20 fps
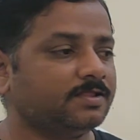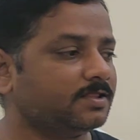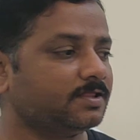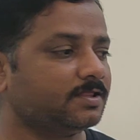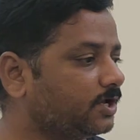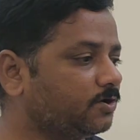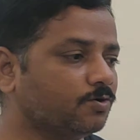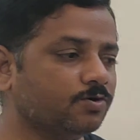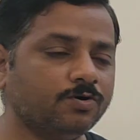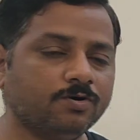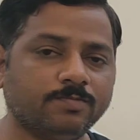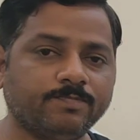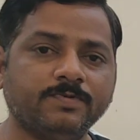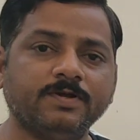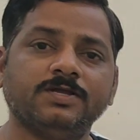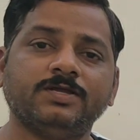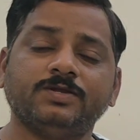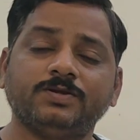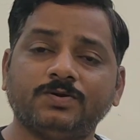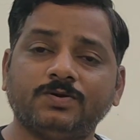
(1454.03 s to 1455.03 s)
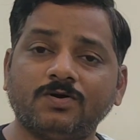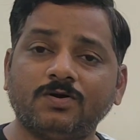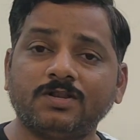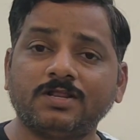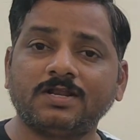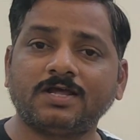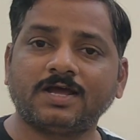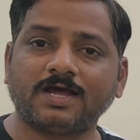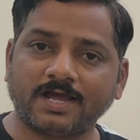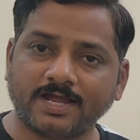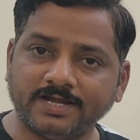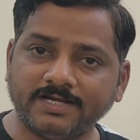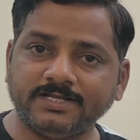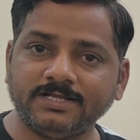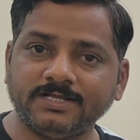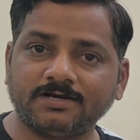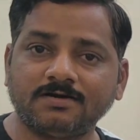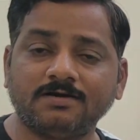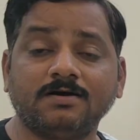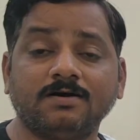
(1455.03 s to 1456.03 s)
I hope you got an
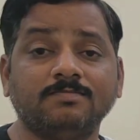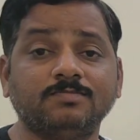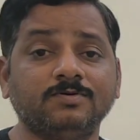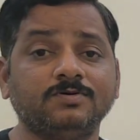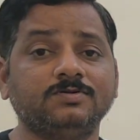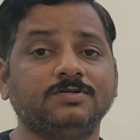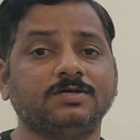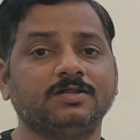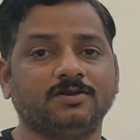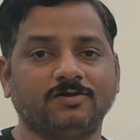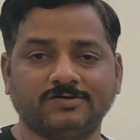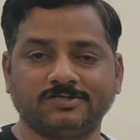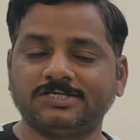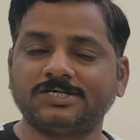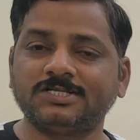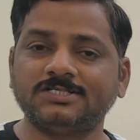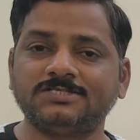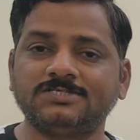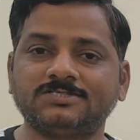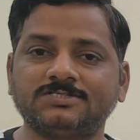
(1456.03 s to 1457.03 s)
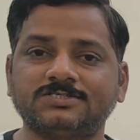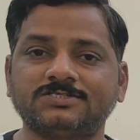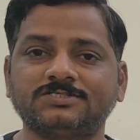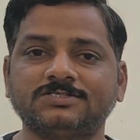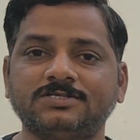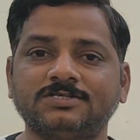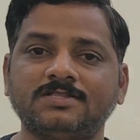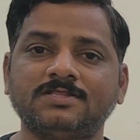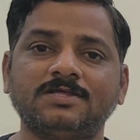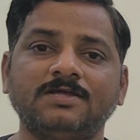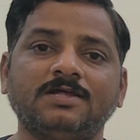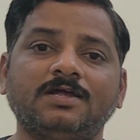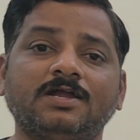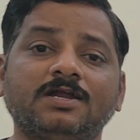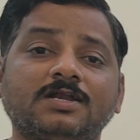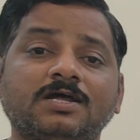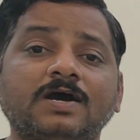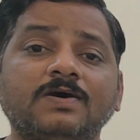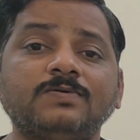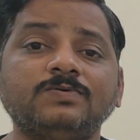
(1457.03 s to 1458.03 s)
idea about logical instructions
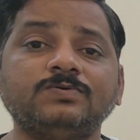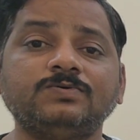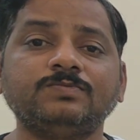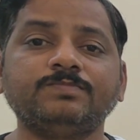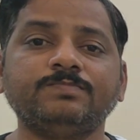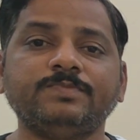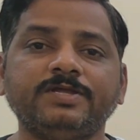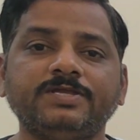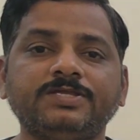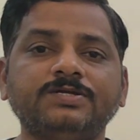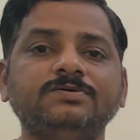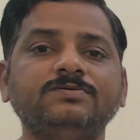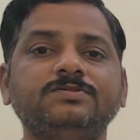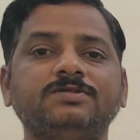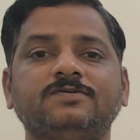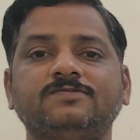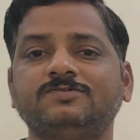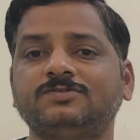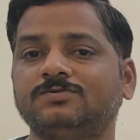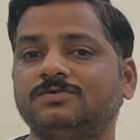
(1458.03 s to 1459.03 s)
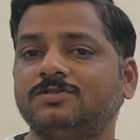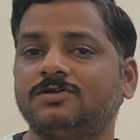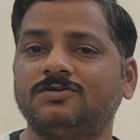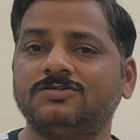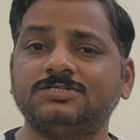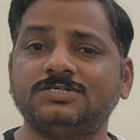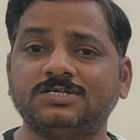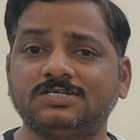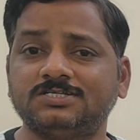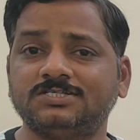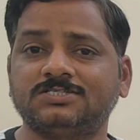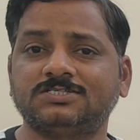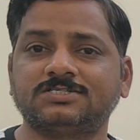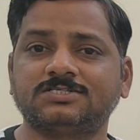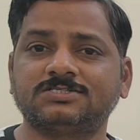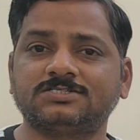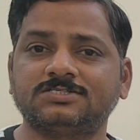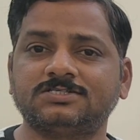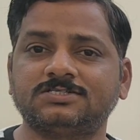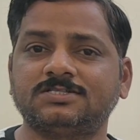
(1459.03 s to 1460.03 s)
and how to make use of those logical
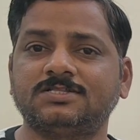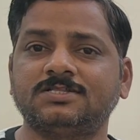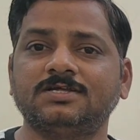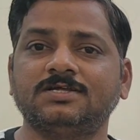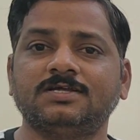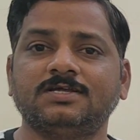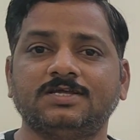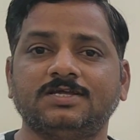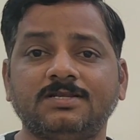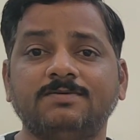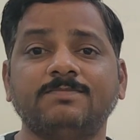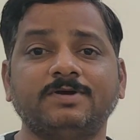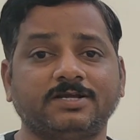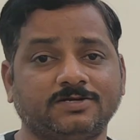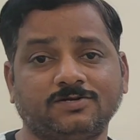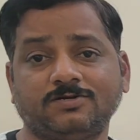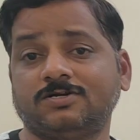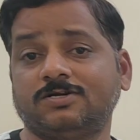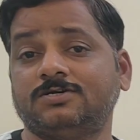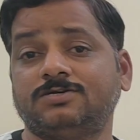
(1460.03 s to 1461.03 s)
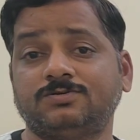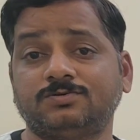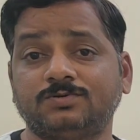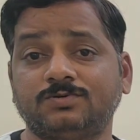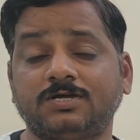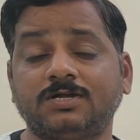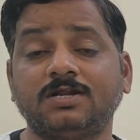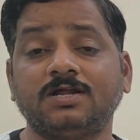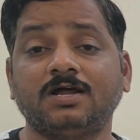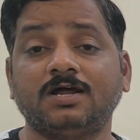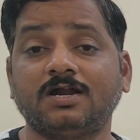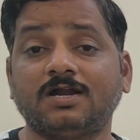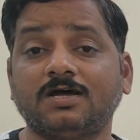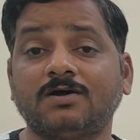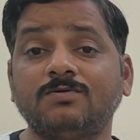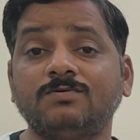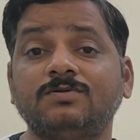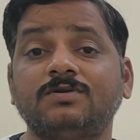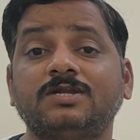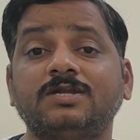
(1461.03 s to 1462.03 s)
instructions in a microcontroller and
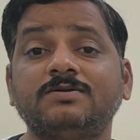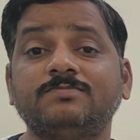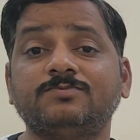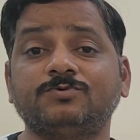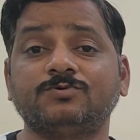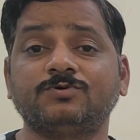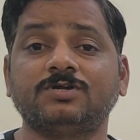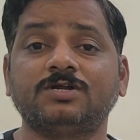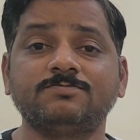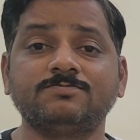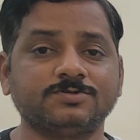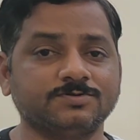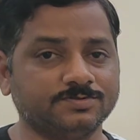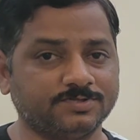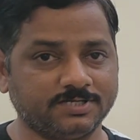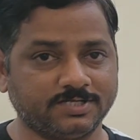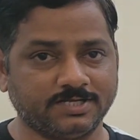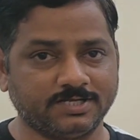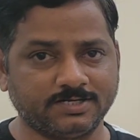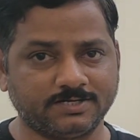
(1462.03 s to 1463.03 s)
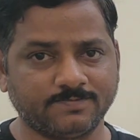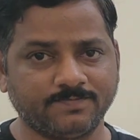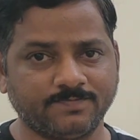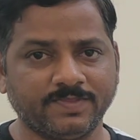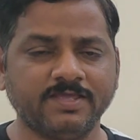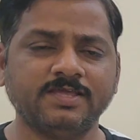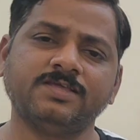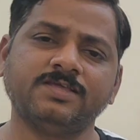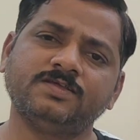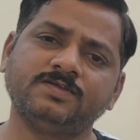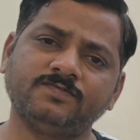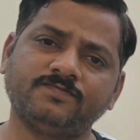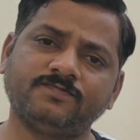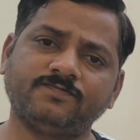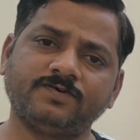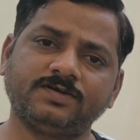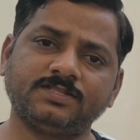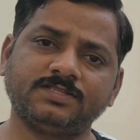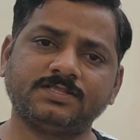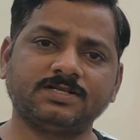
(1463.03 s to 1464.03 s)
how to write programs using it.
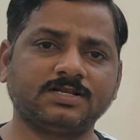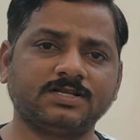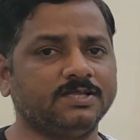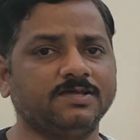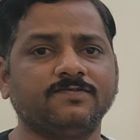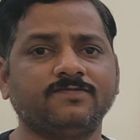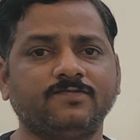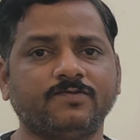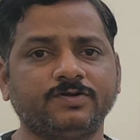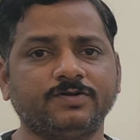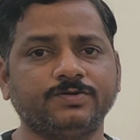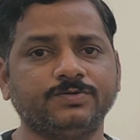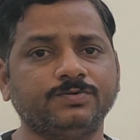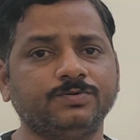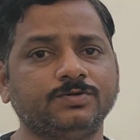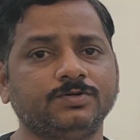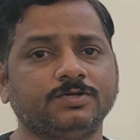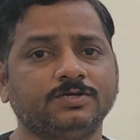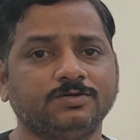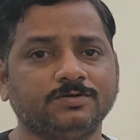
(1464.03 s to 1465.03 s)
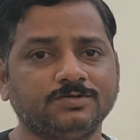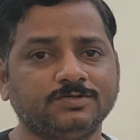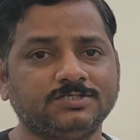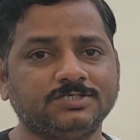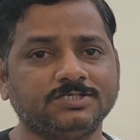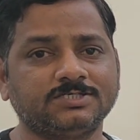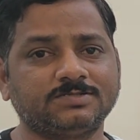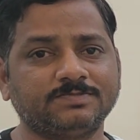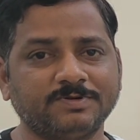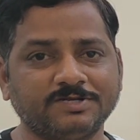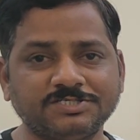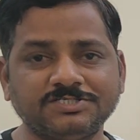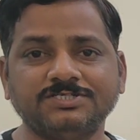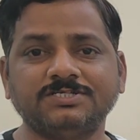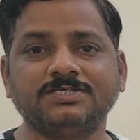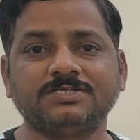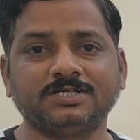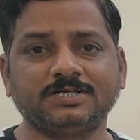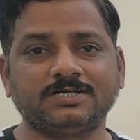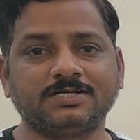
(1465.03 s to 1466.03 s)
If it is clear for you, you just
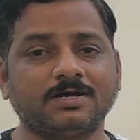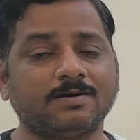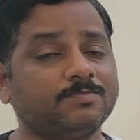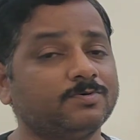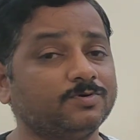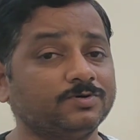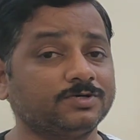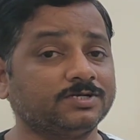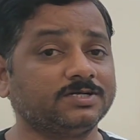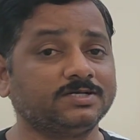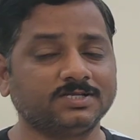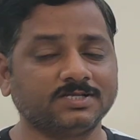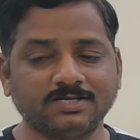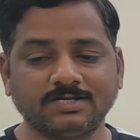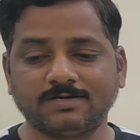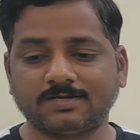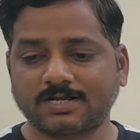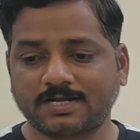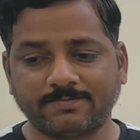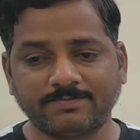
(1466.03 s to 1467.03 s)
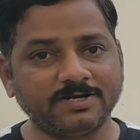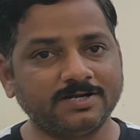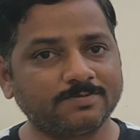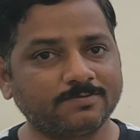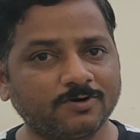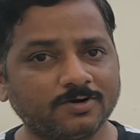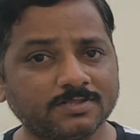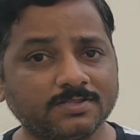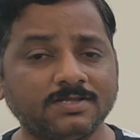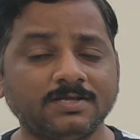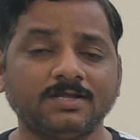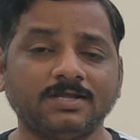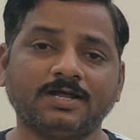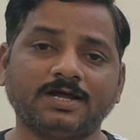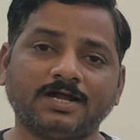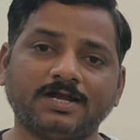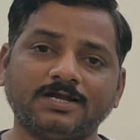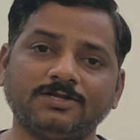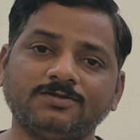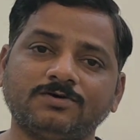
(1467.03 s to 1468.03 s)
mention it about it in a comment box,
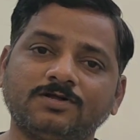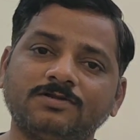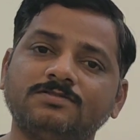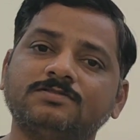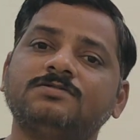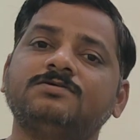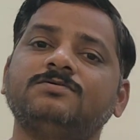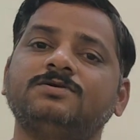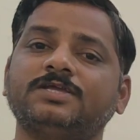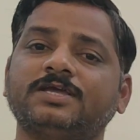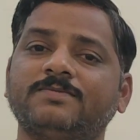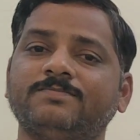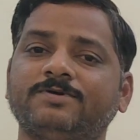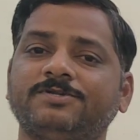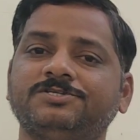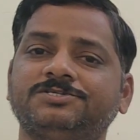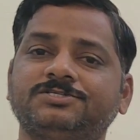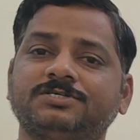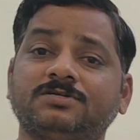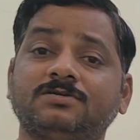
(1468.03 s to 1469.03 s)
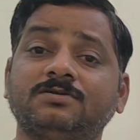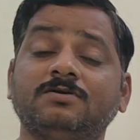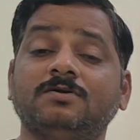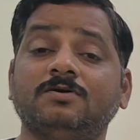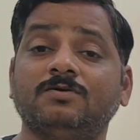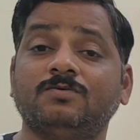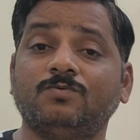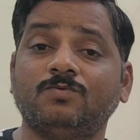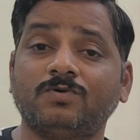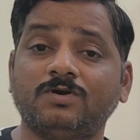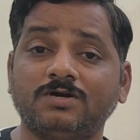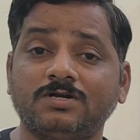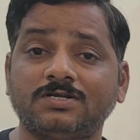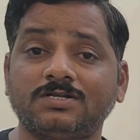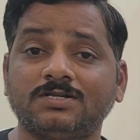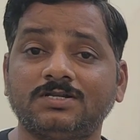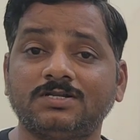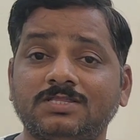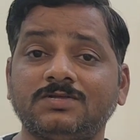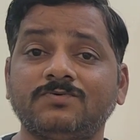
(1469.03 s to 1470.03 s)
and you also can mention what
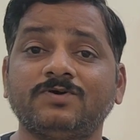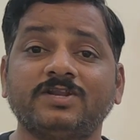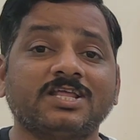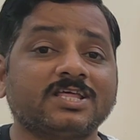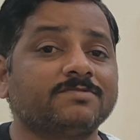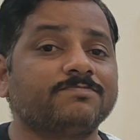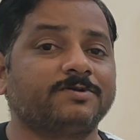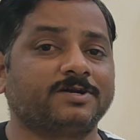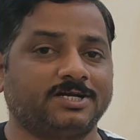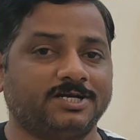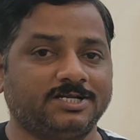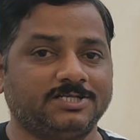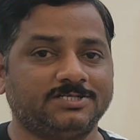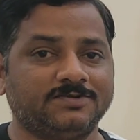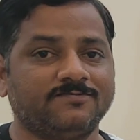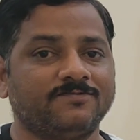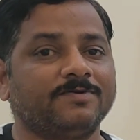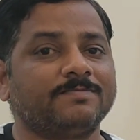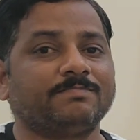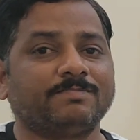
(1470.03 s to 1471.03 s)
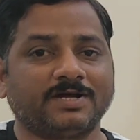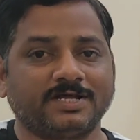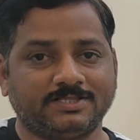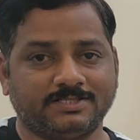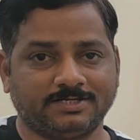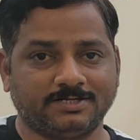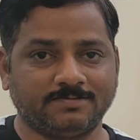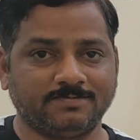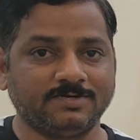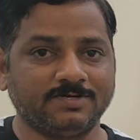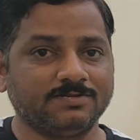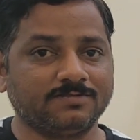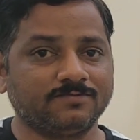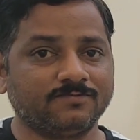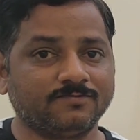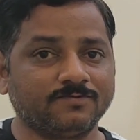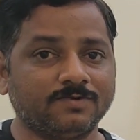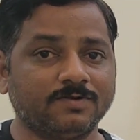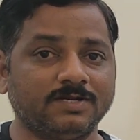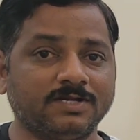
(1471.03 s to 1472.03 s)
is your expectation from my side. Means
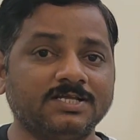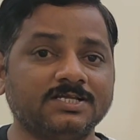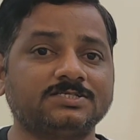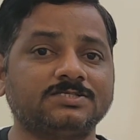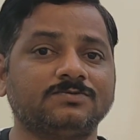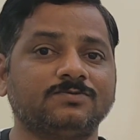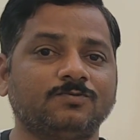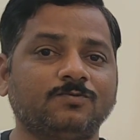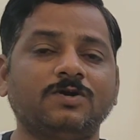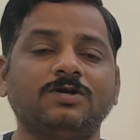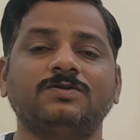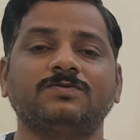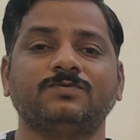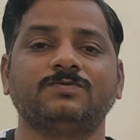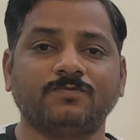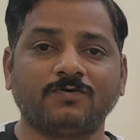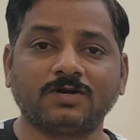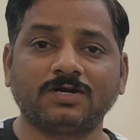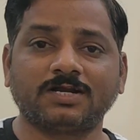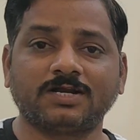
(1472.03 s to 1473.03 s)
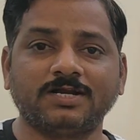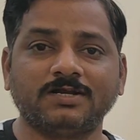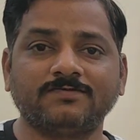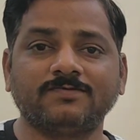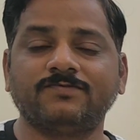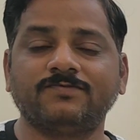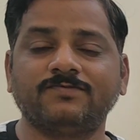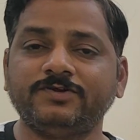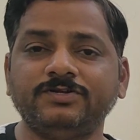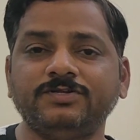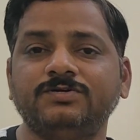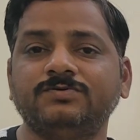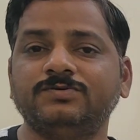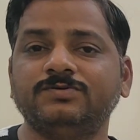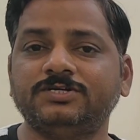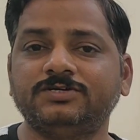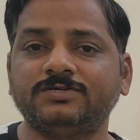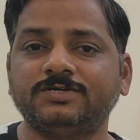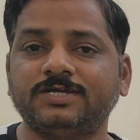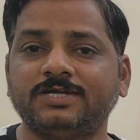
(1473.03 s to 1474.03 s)
next what kind of a video you
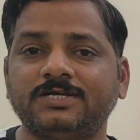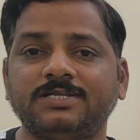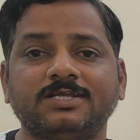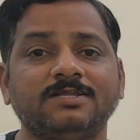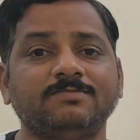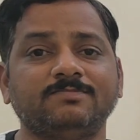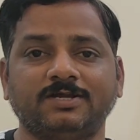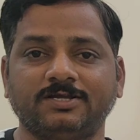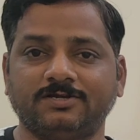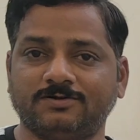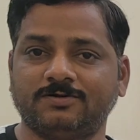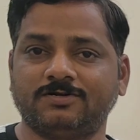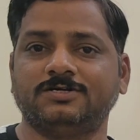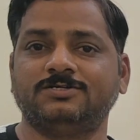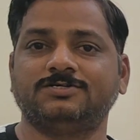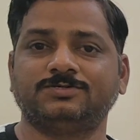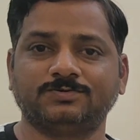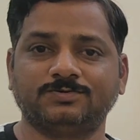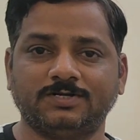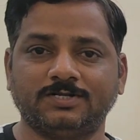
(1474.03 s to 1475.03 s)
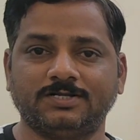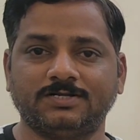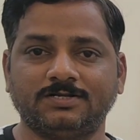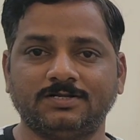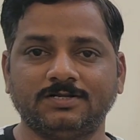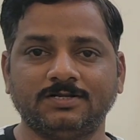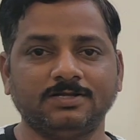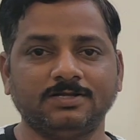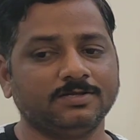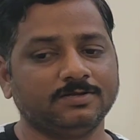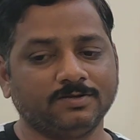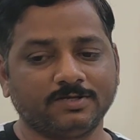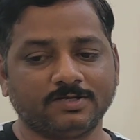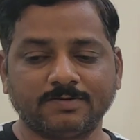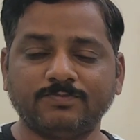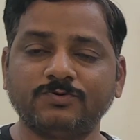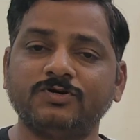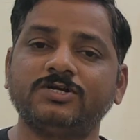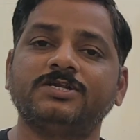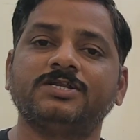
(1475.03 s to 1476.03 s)
need to get in microcontroller. You
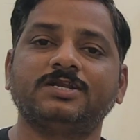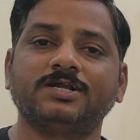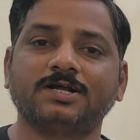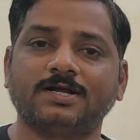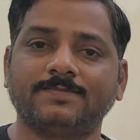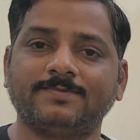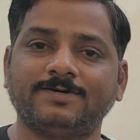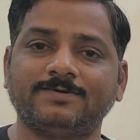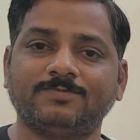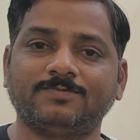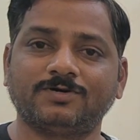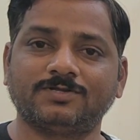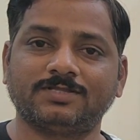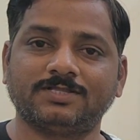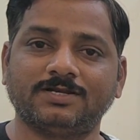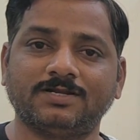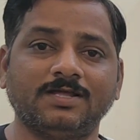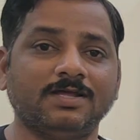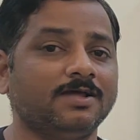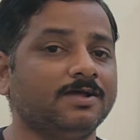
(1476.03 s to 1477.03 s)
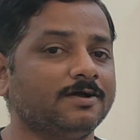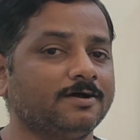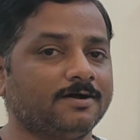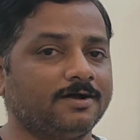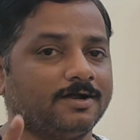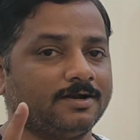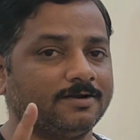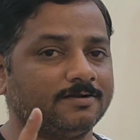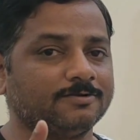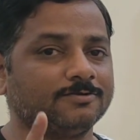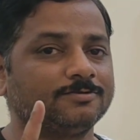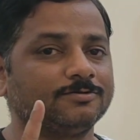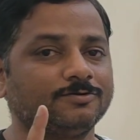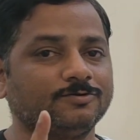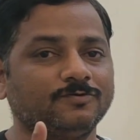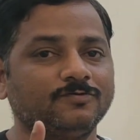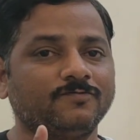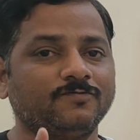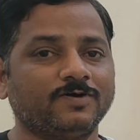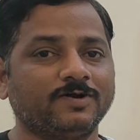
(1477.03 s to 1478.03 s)
can put it in a comment box there. And also
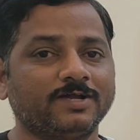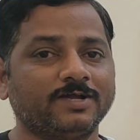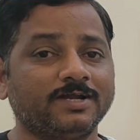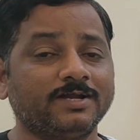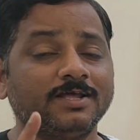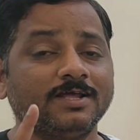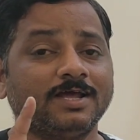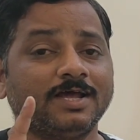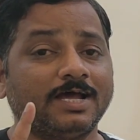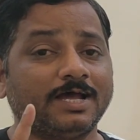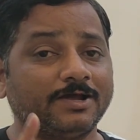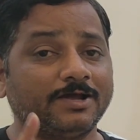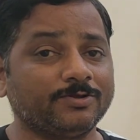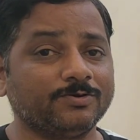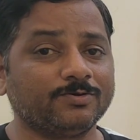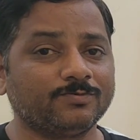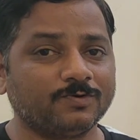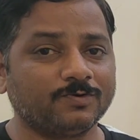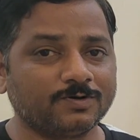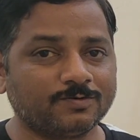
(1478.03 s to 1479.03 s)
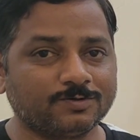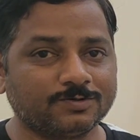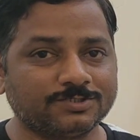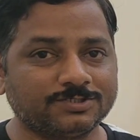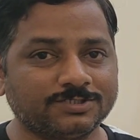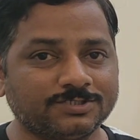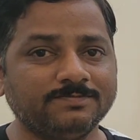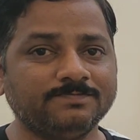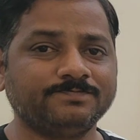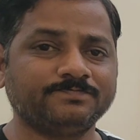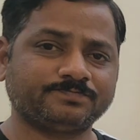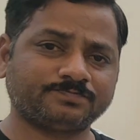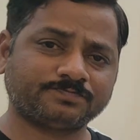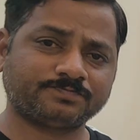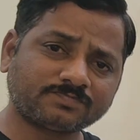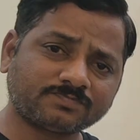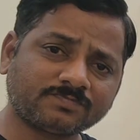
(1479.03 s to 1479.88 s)
don't forget, I have given one question.